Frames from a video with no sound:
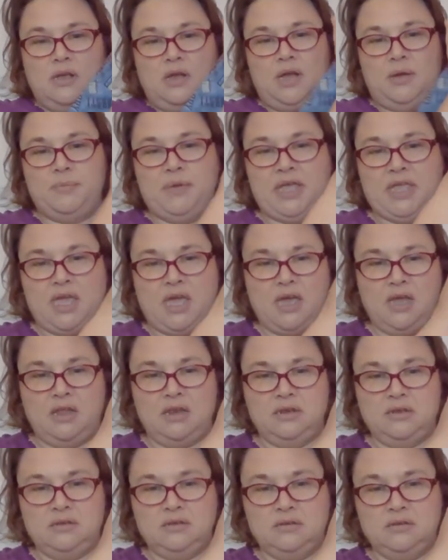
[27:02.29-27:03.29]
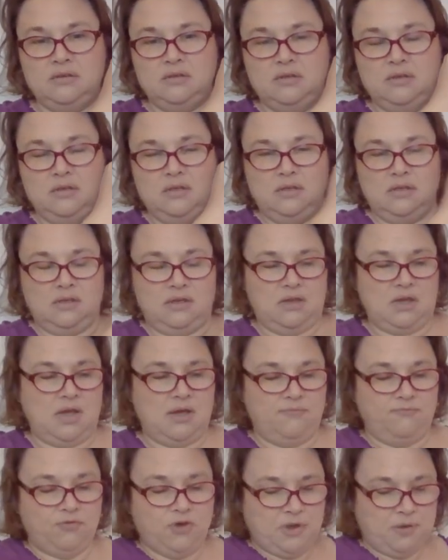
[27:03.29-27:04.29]
Um, again,
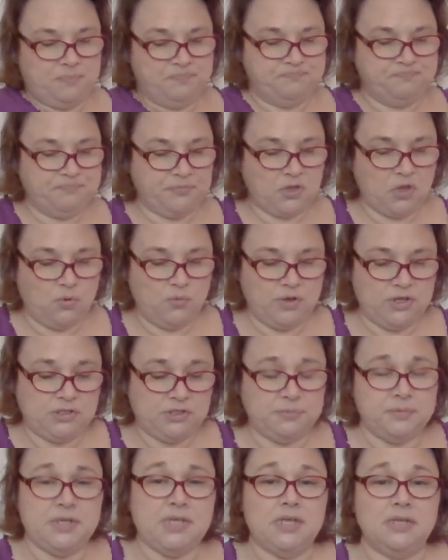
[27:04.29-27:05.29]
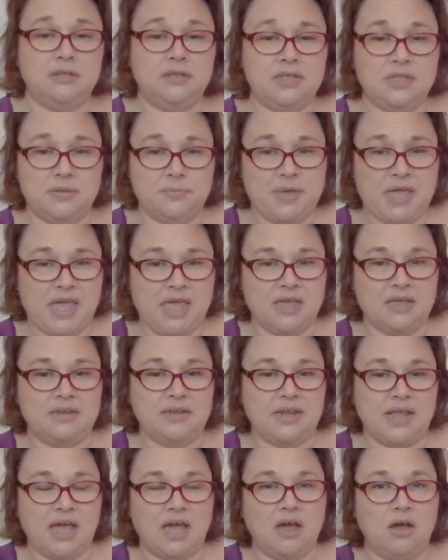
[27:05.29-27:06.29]
um, from what used to be Lila May
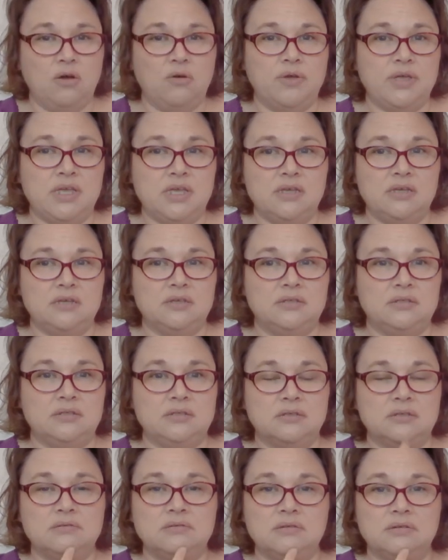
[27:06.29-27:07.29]
now is